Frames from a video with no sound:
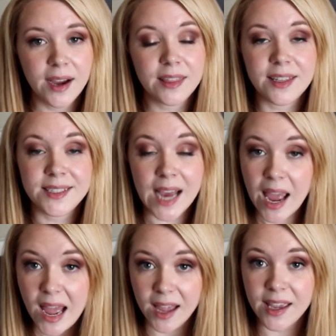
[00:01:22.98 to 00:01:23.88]
The
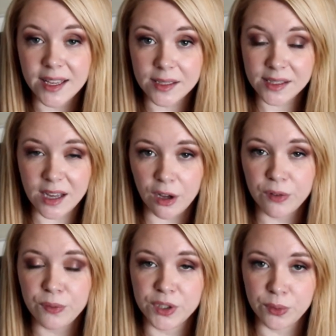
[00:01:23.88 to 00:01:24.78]
tag
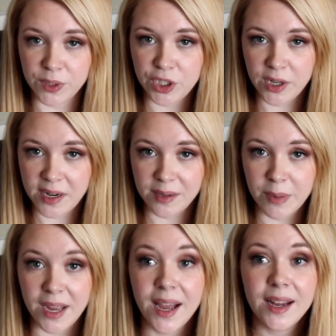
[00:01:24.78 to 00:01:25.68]
itself was originated
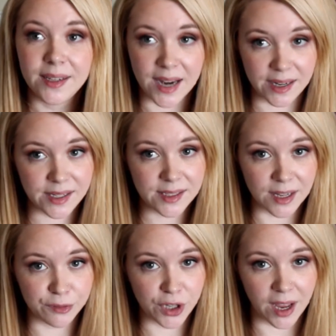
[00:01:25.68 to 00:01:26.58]
by 90s
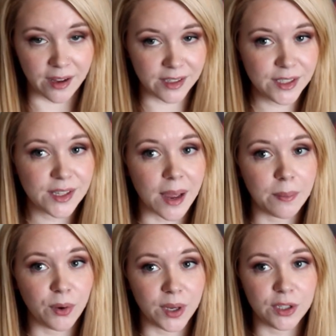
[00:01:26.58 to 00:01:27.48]
Love Child. I'm
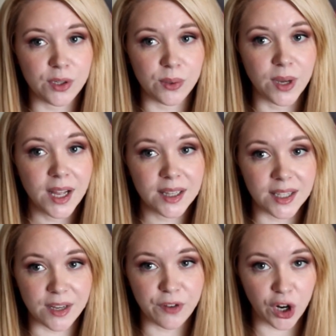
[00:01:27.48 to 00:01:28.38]
going to
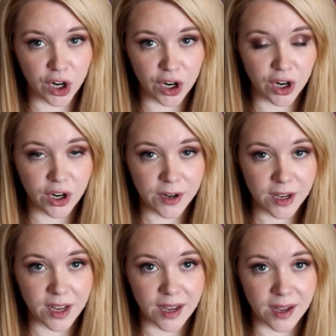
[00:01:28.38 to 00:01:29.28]
leave her
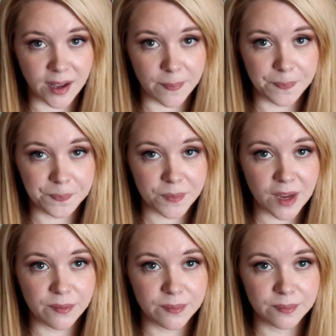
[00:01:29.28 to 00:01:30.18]
um,
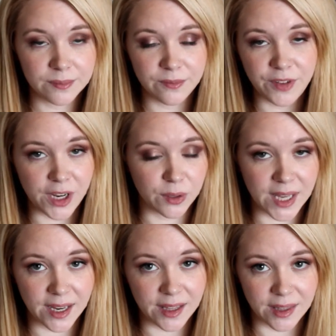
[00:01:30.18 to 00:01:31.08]
video
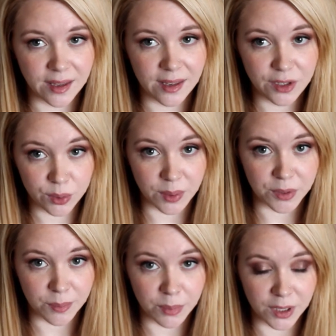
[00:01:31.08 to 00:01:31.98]
link in the
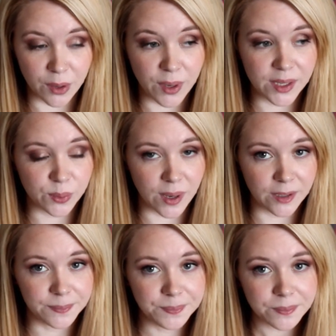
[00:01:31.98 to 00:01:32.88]
description below as well.